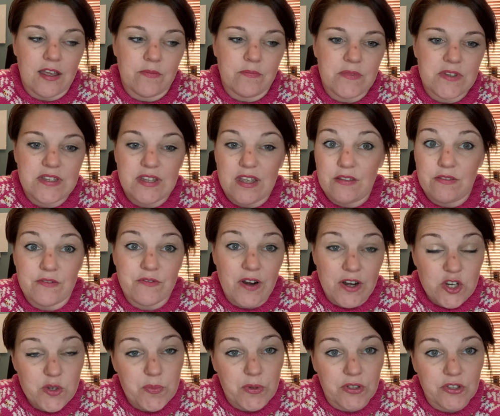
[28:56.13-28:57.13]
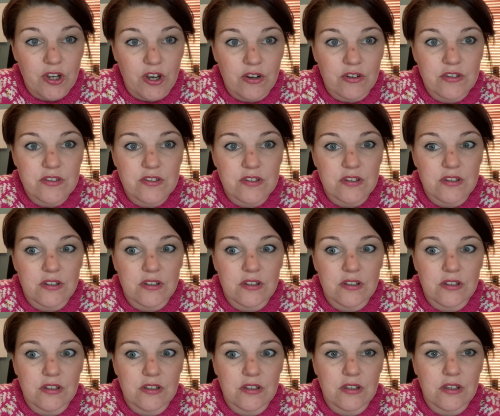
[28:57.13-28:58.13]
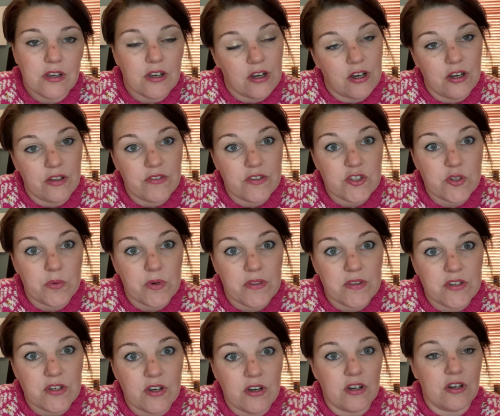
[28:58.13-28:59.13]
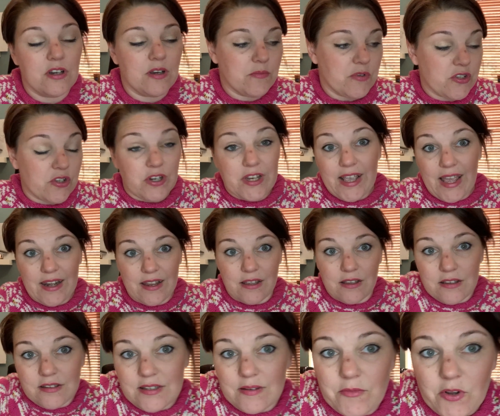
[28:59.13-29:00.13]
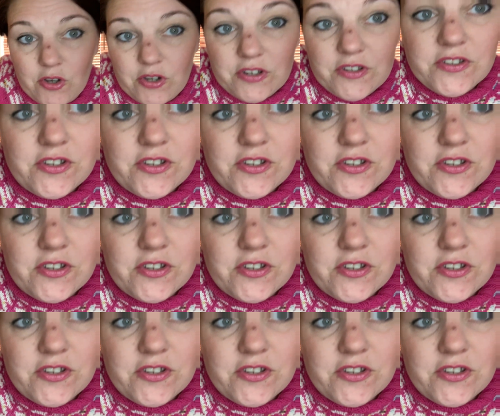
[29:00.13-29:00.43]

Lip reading: say, the French Bulldogs. Oh, there's someone at the door. I'm just going to get it because I'm not going to